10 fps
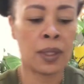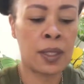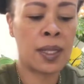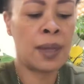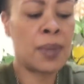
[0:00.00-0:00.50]

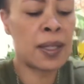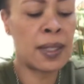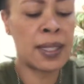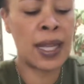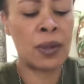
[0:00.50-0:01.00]
So I'm just
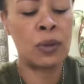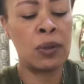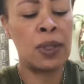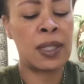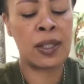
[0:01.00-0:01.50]
going to take
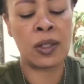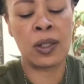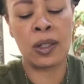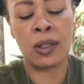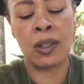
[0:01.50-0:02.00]
all this
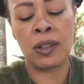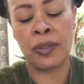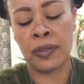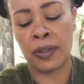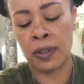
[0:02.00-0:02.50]
soil
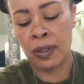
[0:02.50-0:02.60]
off,